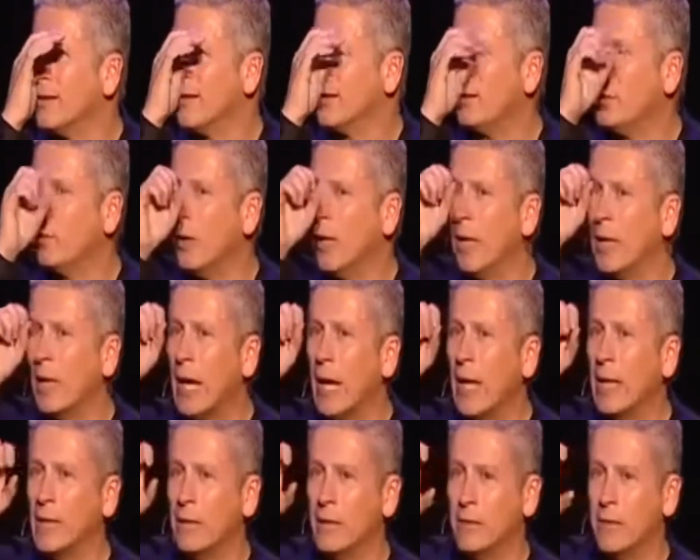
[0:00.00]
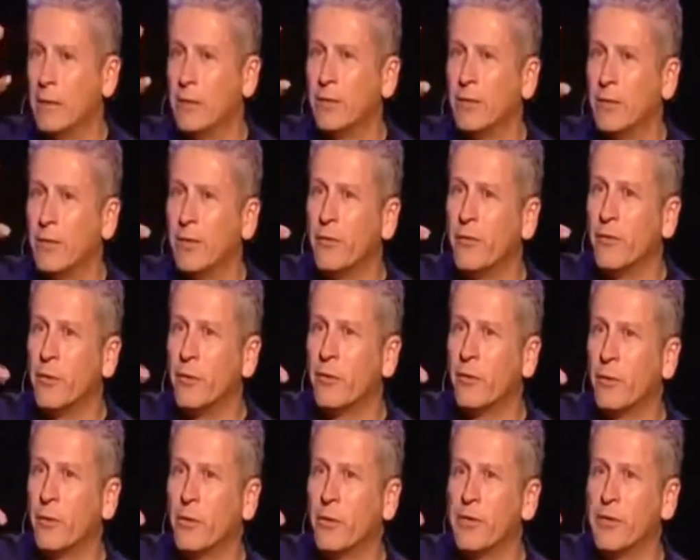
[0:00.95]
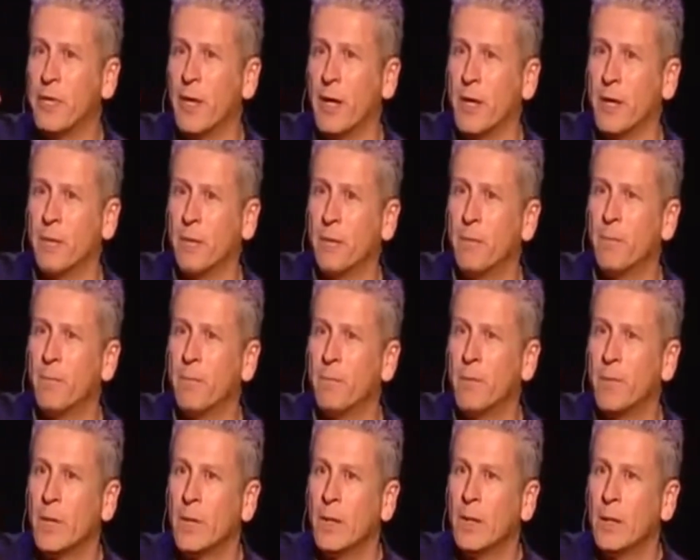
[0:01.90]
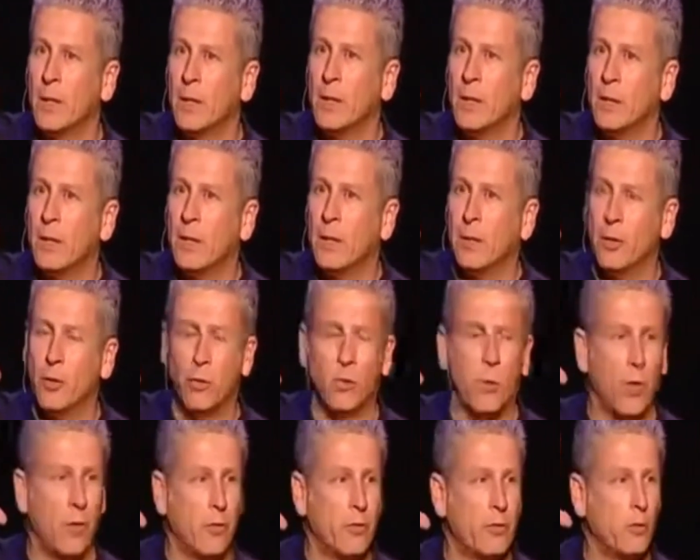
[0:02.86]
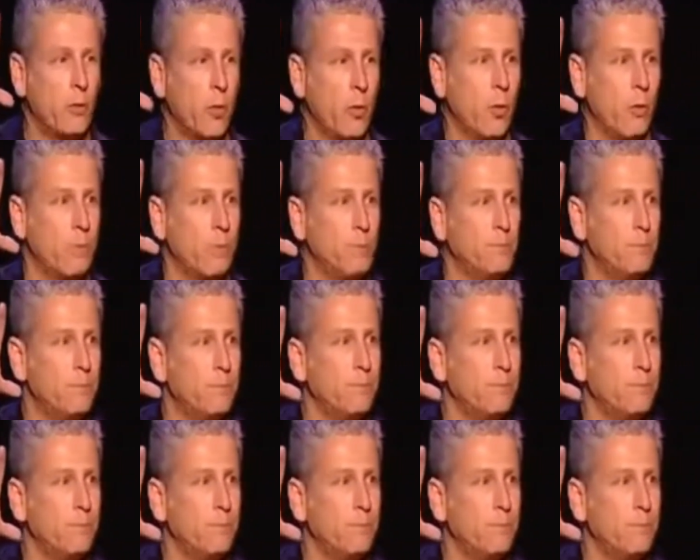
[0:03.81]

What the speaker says: And you had eyelids for the very first time in your mother's womb.